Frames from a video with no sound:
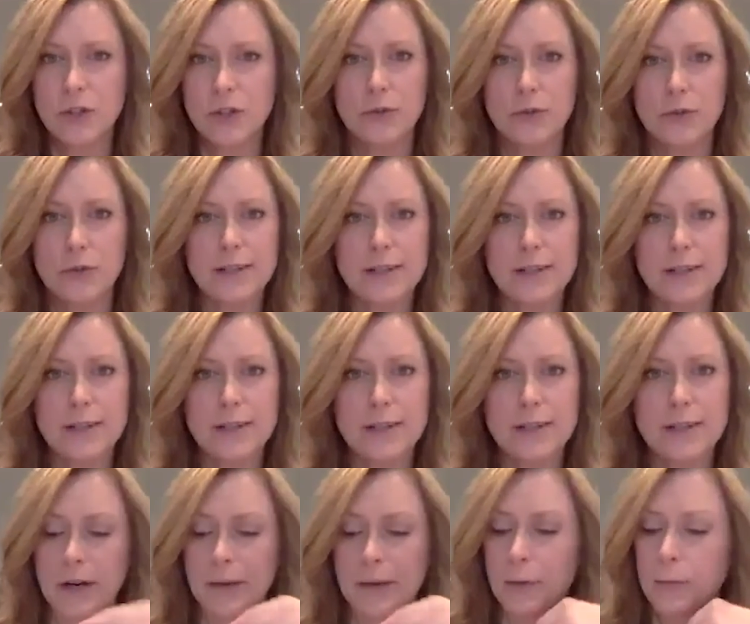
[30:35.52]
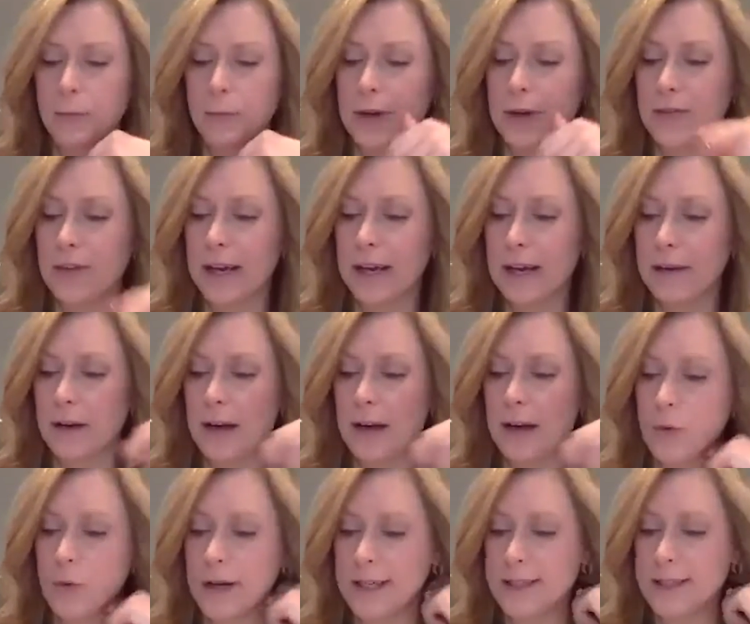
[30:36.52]
Nasr brought up a point that I
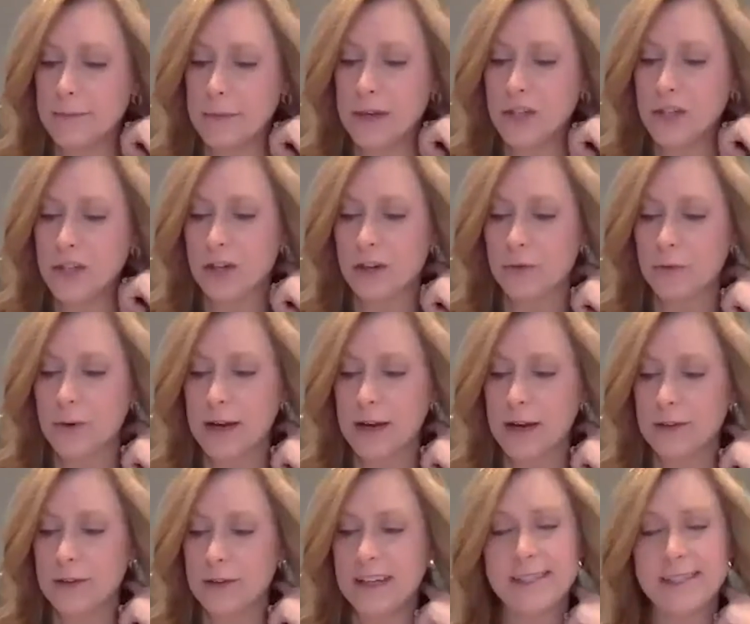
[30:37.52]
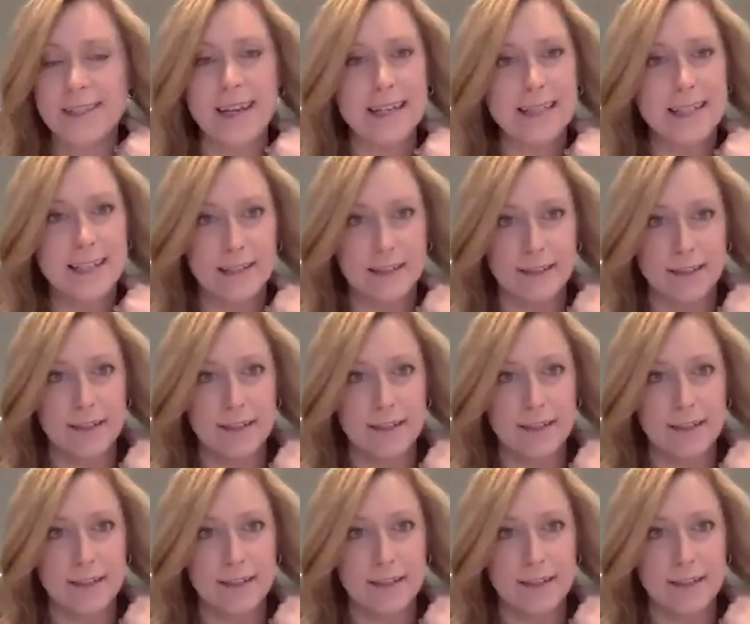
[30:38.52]
wanted to mention around events that I didn't,